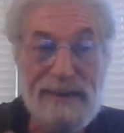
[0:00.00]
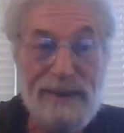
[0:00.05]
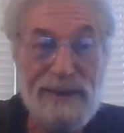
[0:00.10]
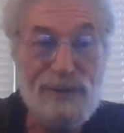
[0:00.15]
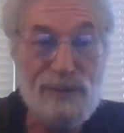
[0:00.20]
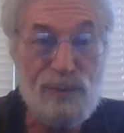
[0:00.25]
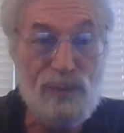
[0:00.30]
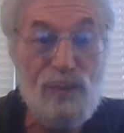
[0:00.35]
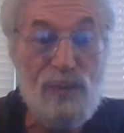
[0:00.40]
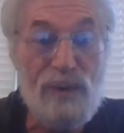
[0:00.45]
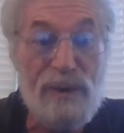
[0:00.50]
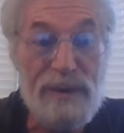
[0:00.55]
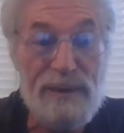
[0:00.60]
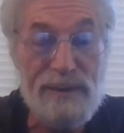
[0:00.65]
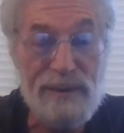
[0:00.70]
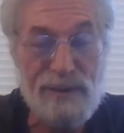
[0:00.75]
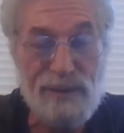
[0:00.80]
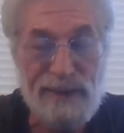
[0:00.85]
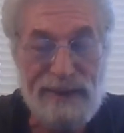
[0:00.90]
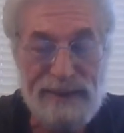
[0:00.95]
That's one of
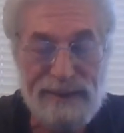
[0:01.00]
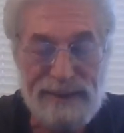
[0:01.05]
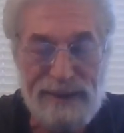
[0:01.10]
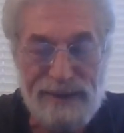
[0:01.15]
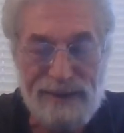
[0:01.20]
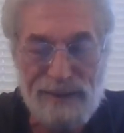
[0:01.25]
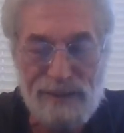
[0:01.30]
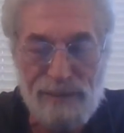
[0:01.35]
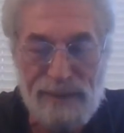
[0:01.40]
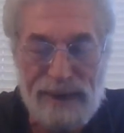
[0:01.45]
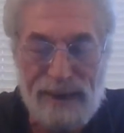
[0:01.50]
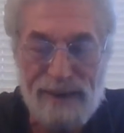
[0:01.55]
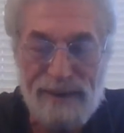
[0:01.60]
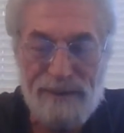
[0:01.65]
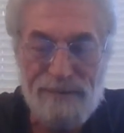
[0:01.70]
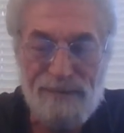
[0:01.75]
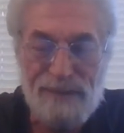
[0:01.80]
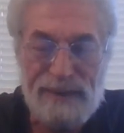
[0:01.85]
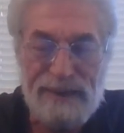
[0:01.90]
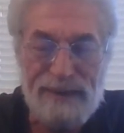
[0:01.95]
the great things about it.
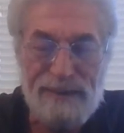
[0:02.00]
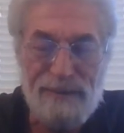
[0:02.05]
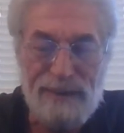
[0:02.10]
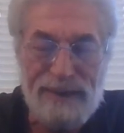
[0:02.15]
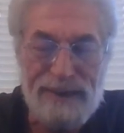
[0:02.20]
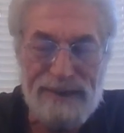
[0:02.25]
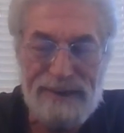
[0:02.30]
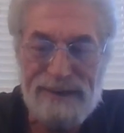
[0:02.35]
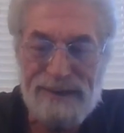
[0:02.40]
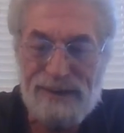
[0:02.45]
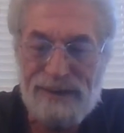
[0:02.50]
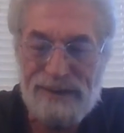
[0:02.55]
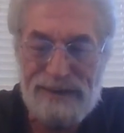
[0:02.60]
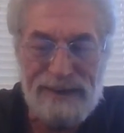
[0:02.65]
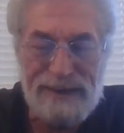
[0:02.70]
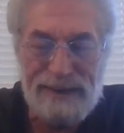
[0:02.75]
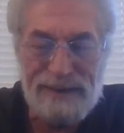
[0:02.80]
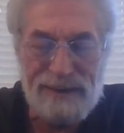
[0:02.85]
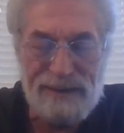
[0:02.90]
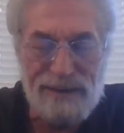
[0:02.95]
And
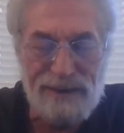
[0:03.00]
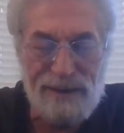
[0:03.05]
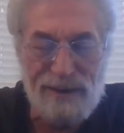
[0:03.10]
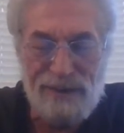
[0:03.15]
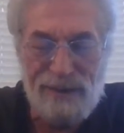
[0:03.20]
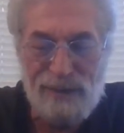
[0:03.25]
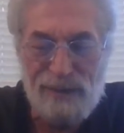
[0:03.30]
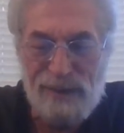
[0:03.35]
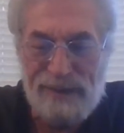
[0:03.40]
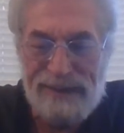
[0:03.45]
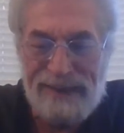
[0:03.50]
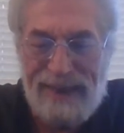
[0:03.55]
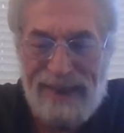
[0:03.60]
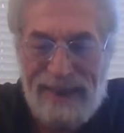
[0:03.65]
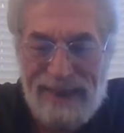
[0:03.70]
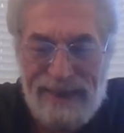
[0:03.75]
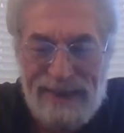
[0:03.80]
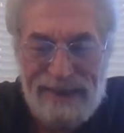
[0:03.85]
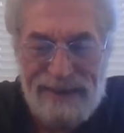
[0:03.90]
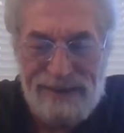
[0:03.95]
it's loaded with
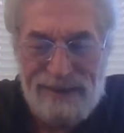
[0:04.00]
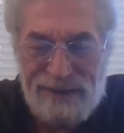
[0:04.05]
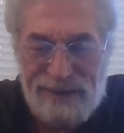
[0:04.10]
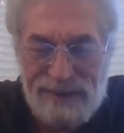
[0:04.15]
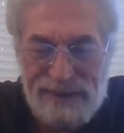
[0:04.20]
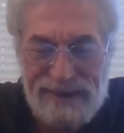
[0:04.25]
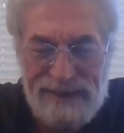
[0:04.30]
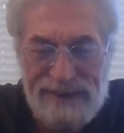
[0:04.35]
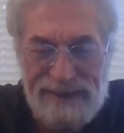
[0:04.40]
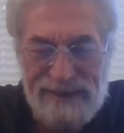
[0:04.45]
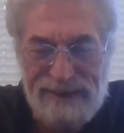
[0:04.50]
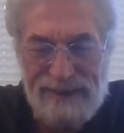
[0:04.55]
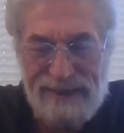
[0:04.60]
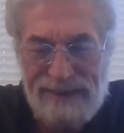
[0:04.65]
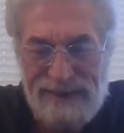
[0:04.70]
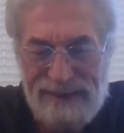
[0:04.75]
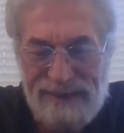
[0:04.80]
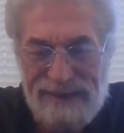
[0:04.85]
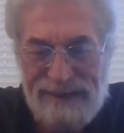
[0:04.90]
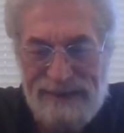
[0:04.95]
A, C,
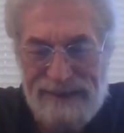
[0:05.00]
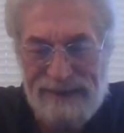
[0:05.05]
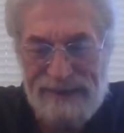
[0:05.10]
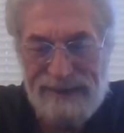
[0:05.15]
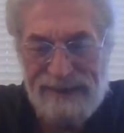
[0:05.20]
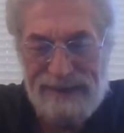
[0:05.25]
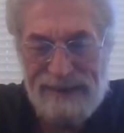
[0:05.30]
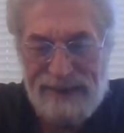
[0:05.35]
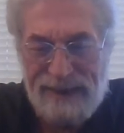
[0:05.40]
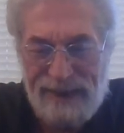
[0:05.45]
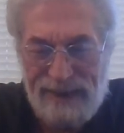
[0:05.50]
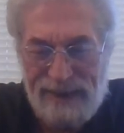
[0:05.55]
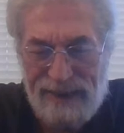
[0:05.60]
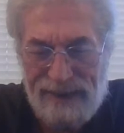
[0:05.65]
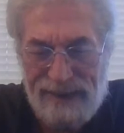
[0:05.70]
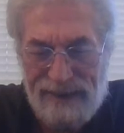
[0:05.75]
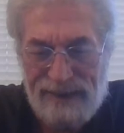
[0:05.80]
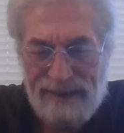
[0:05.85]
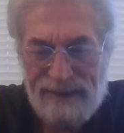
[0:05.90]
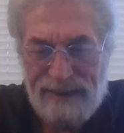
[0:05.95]
E,
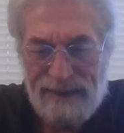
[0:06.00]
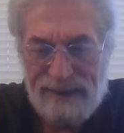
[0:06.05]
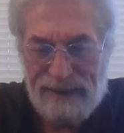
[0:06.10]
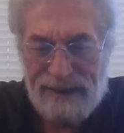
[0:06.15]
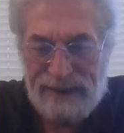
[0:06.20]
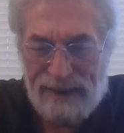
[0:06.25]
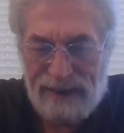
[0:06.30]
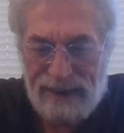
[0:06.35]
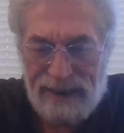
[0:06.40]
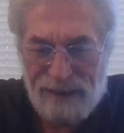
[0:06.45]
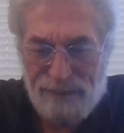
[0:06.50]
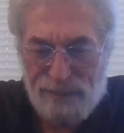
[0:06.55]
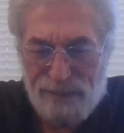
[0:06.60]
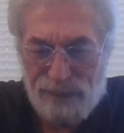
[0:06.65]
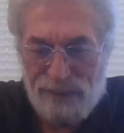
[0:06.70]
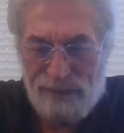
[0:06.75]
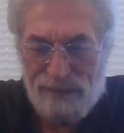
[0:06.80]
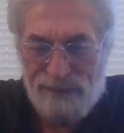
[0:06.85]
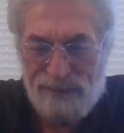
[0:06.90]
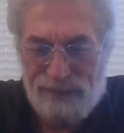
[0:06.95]
K,
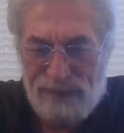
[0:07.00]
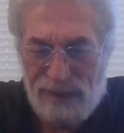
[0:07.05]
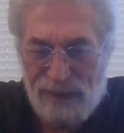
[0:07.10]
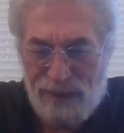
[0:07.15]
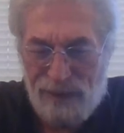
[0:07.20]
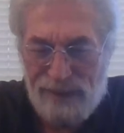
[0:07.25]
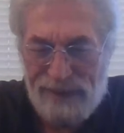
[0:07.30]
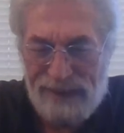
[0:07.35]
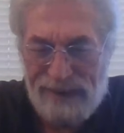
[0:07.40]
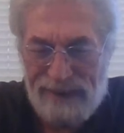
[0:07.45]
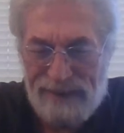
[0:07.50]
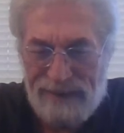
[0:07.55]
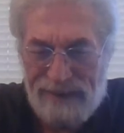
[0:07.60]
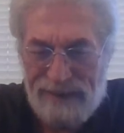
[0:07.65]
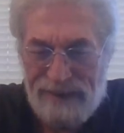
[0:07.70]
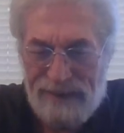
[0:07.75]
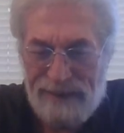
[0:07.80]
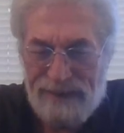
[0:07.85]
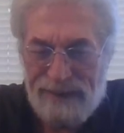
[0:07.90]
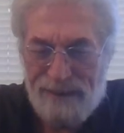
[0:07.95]
copper, folate,
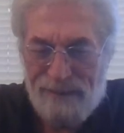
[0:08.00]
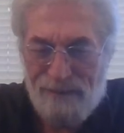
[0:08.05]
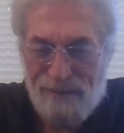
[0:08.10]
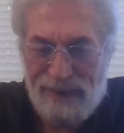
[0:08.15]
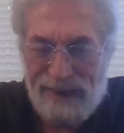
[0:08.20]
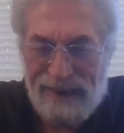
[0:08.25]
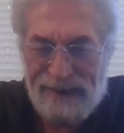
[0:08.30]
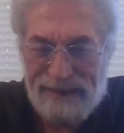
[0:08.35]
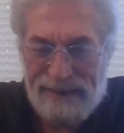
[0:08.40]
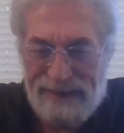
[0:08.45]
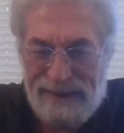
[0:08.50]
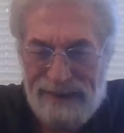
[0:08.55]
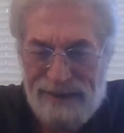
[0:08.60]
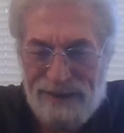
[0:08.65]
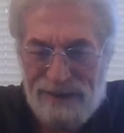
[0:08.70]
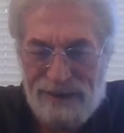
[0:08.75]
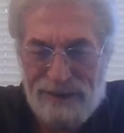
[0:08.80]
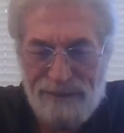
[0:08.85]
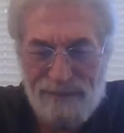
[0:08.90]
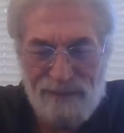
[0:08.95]

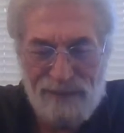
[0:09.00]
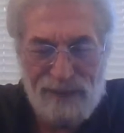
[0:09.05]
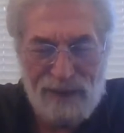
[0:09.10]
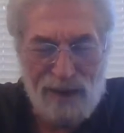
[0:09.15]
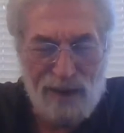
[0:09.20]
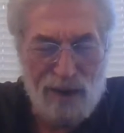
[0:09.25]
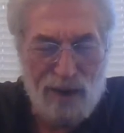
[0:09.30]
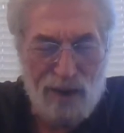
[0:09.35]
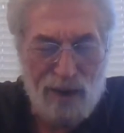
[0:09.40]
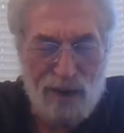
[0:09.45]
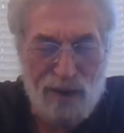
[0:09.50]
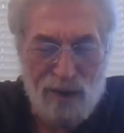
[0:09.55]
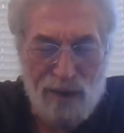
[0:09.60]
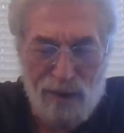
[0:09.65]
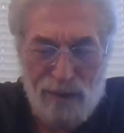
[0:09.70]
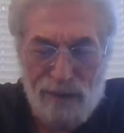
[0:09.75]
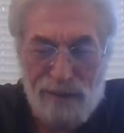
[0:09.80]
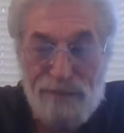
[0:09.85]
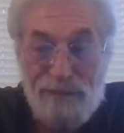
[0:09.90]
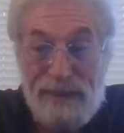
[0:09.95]
magnesium,
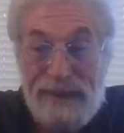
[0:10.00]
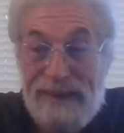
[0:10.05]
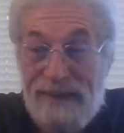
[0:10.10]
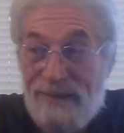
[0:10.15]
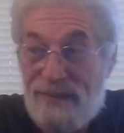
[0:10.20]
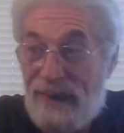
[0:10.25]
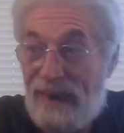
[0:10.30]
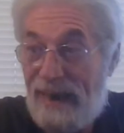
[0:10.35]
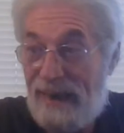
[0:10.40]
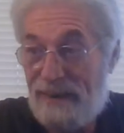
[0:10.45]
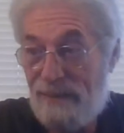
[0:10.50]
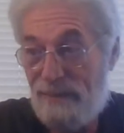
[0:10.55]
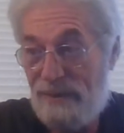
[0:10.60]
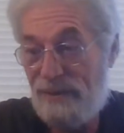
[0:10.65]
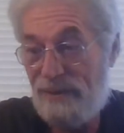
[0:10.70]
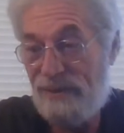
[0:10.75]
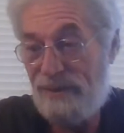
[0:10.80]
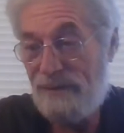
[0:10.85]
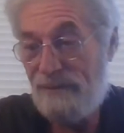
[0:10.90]
all B vitamins.